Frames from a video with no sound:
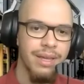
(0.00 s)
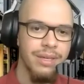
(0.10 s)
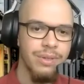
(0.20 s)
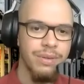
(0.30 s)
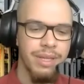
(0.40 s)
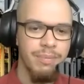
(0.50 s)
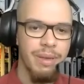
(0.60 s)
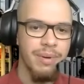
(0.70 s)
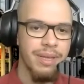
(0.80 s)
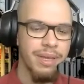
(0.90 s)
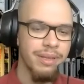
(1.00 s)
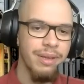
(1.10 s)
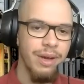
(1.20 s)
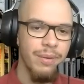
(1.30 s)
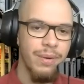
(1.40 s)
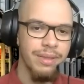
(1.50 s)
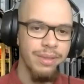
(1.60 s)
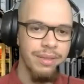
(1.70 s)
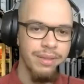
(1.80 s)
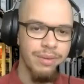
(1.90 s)
so that people can go and
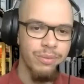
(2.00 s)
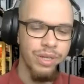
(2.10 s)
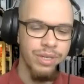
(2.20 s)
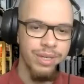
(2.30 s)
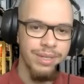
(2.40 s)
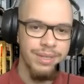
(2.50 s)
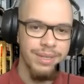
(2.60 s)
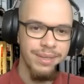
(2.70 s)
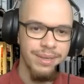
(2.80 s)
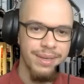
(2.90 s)
wishlist it.